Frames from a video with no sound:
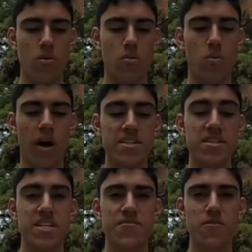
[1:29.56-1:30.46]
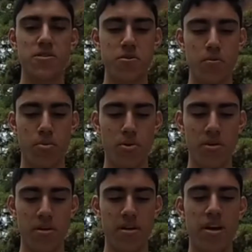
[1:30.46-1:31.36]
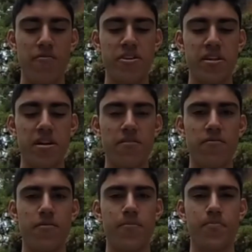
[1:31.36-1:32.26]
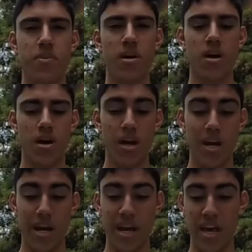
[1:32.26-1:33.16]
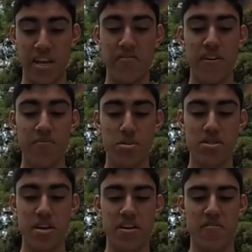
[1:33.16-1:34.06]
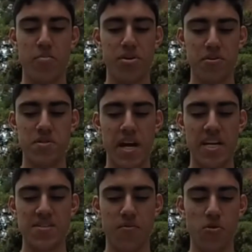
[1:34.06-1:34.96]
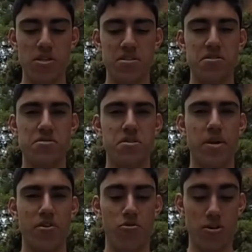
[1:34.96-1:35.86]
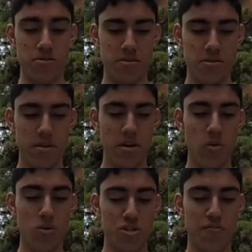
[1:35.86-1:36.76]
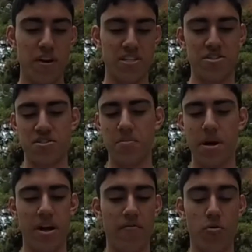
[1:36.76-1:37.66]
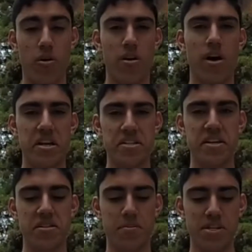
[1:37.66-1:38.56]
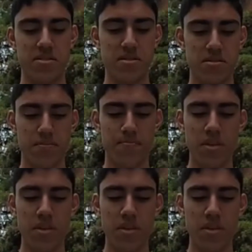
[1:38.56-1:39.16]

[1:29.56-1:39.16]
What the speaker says: Why is asphalt so important in everyday life? 85% of produced asphalt is used to make roads, which affects just about everyone on a daily basis.